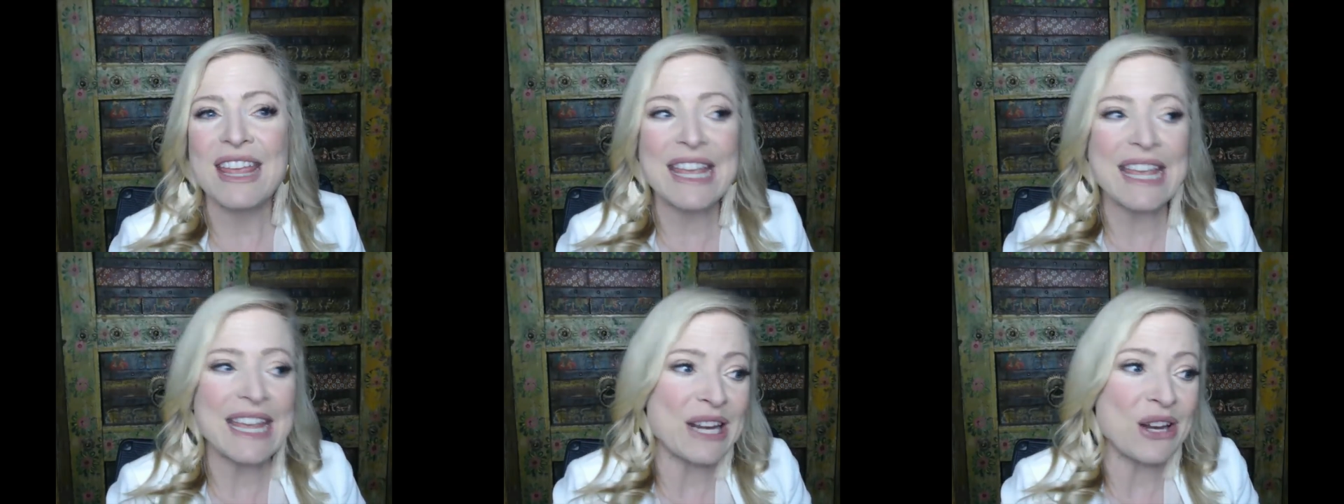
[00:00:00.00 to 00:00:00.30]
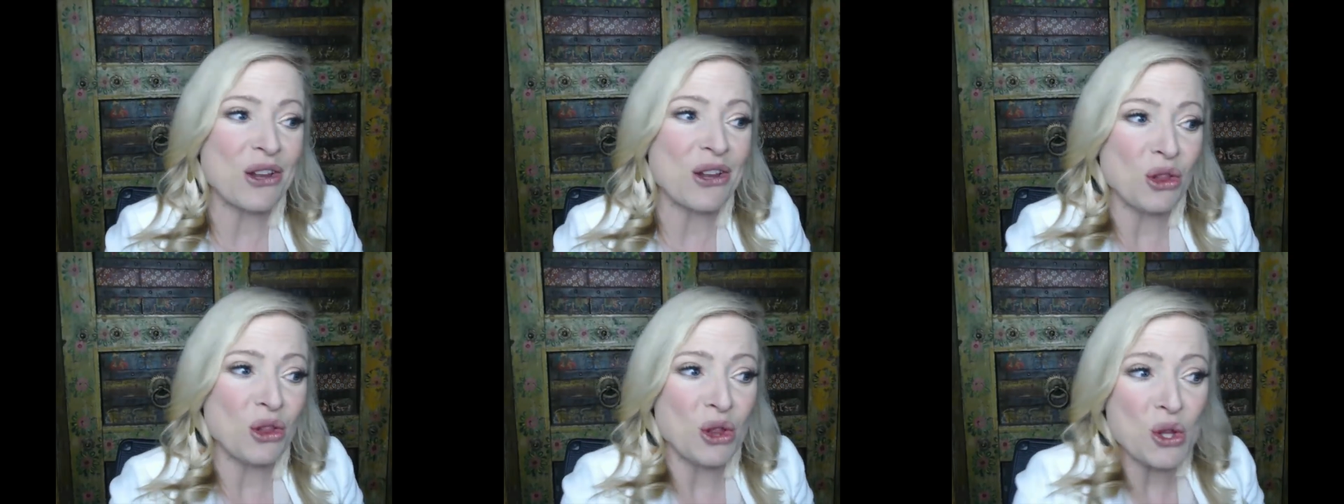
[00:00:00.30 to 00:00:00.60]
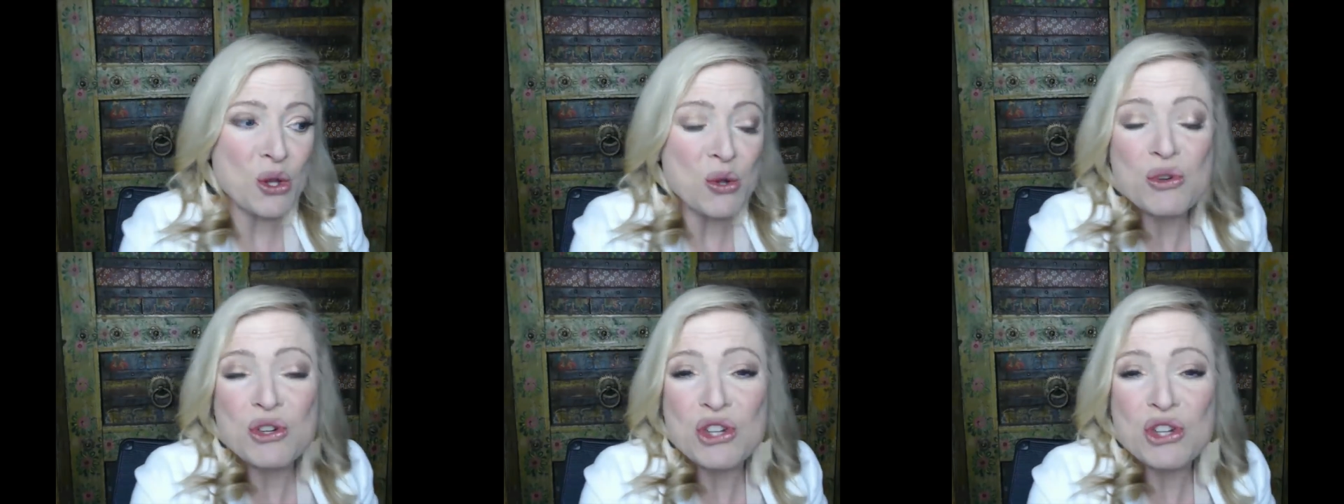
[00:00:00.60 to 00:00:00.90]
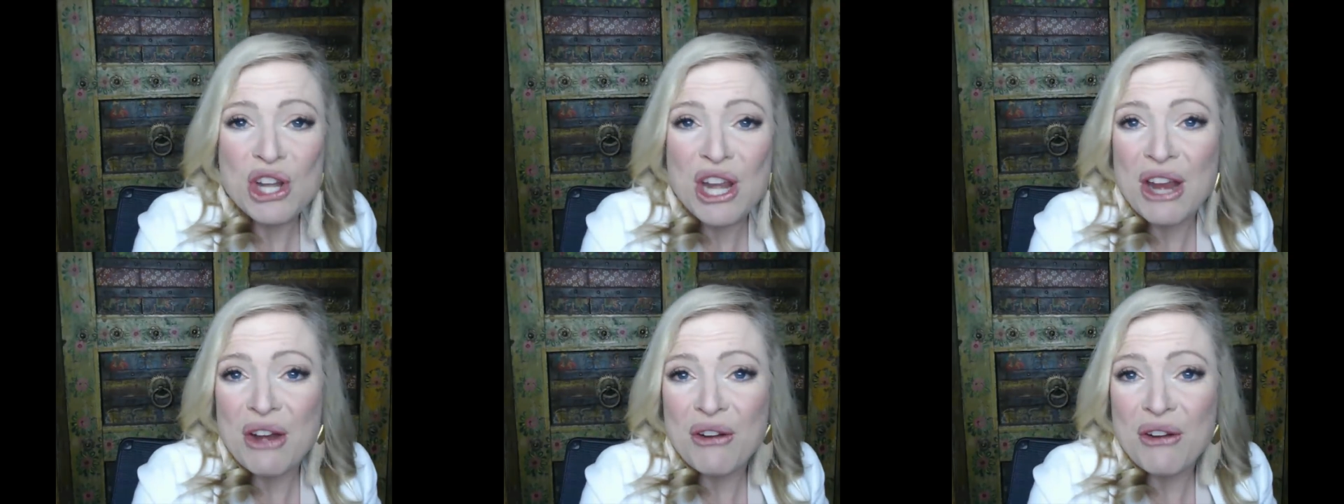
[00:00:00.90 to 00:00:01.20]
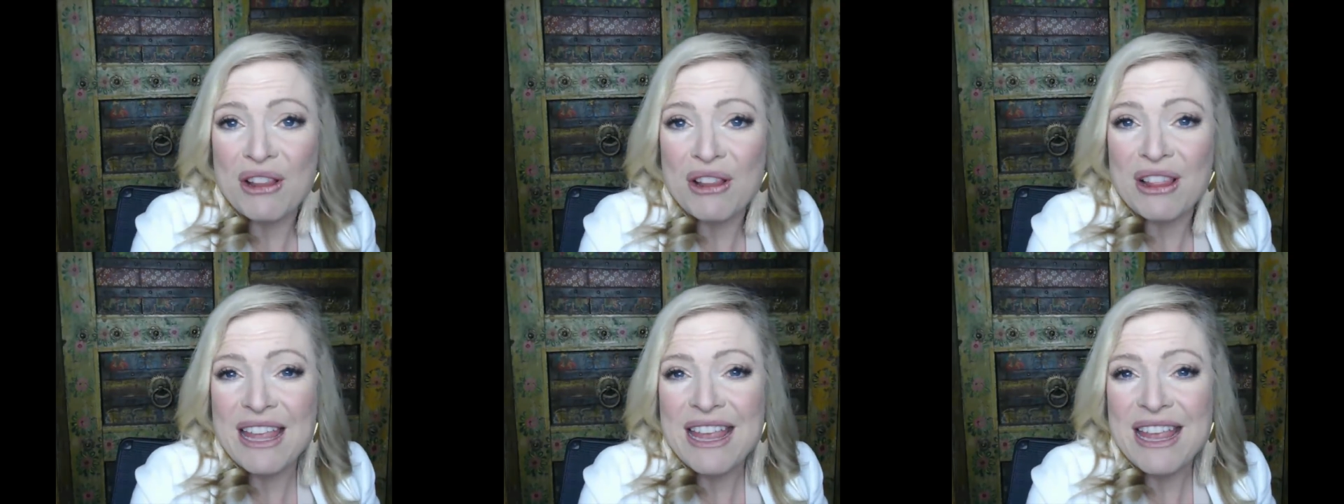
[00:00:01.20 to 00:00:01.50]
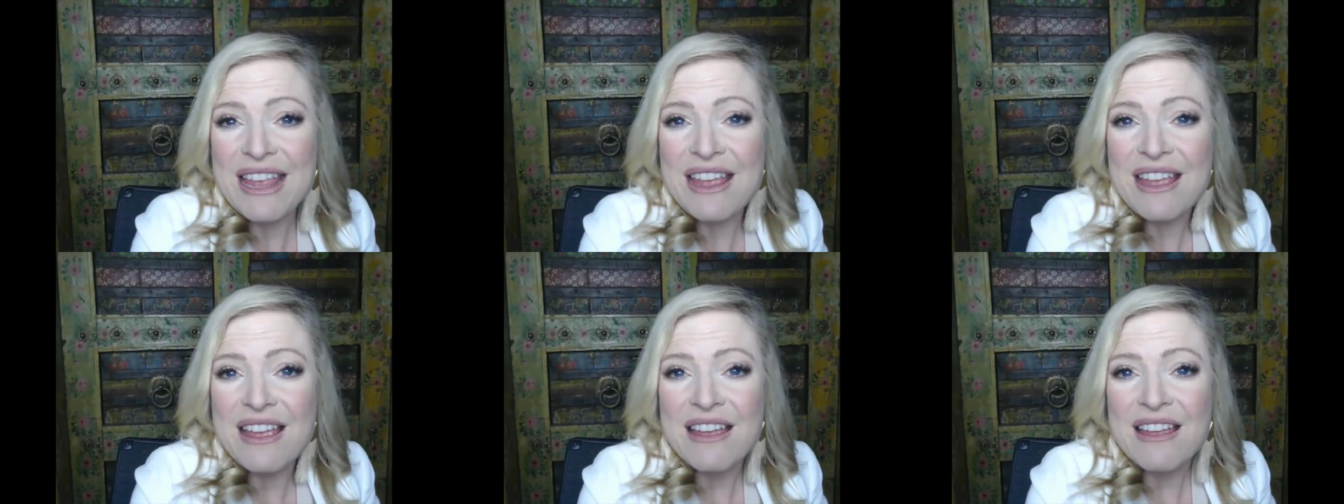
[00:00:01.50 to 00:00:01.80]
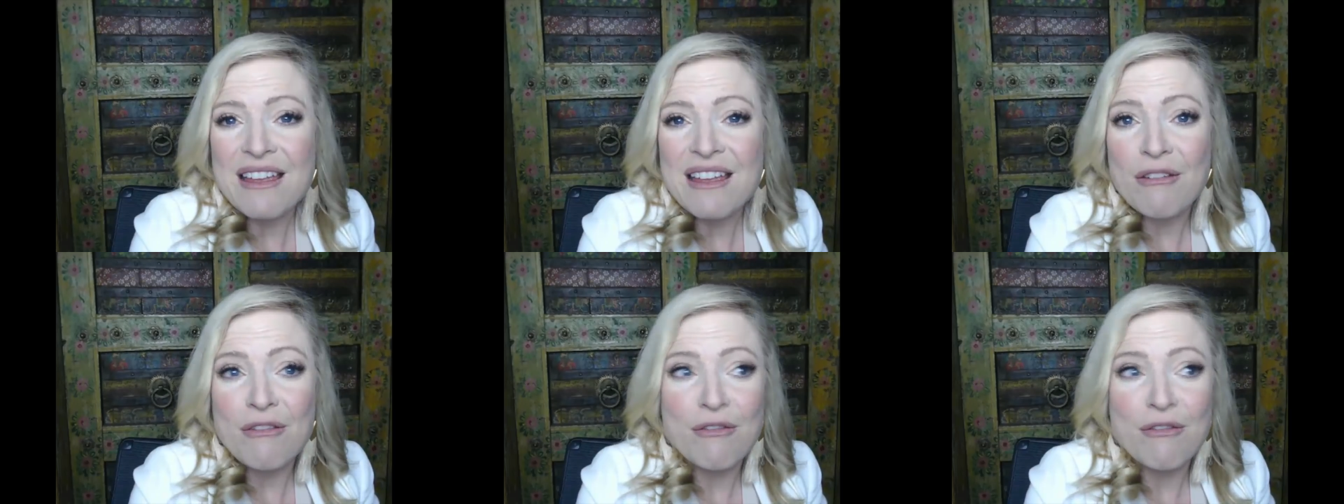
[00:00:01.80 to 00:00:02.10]
can illusionarily
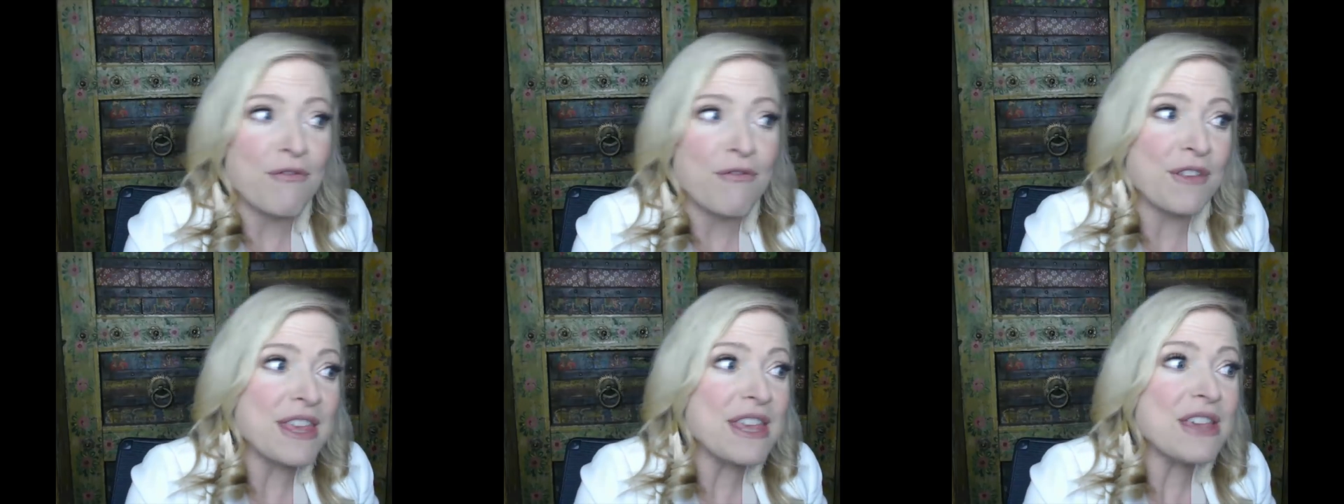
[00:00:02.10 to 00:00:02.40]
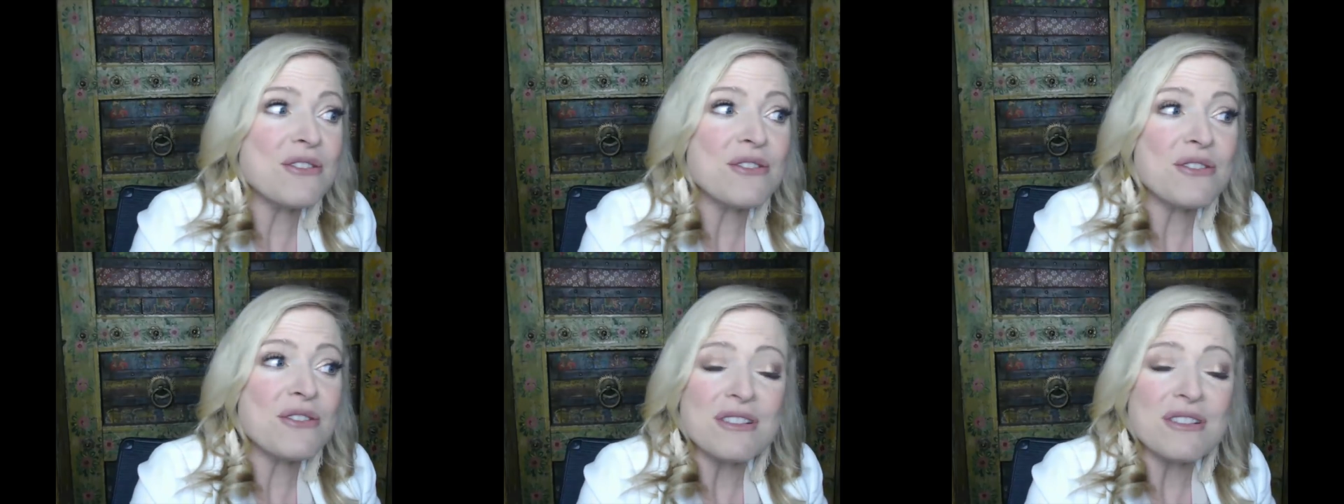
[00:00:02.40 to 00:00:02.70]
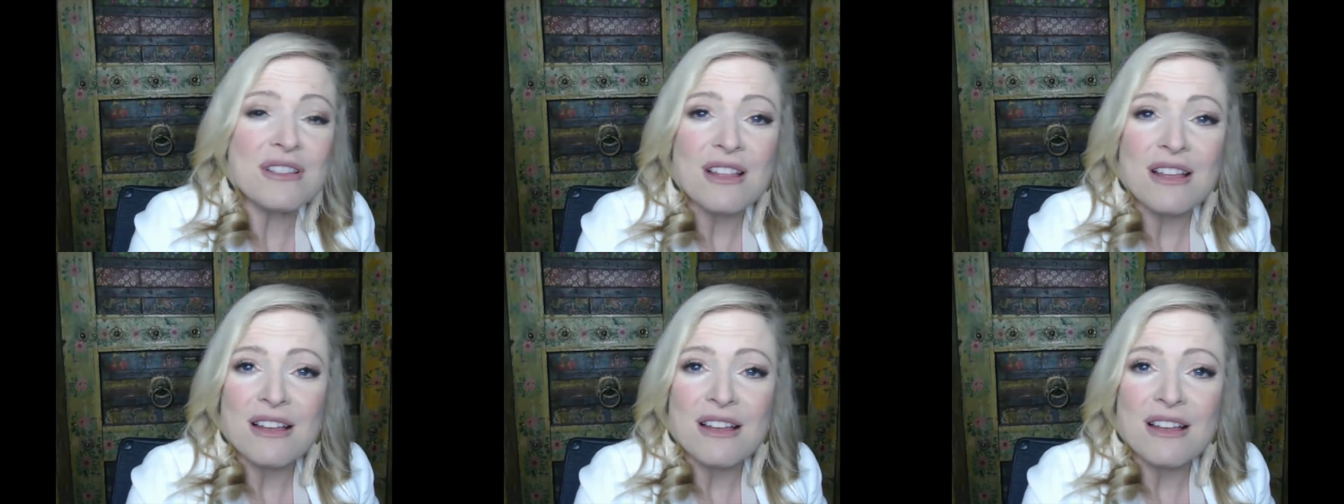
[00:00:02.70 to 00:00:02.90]
feel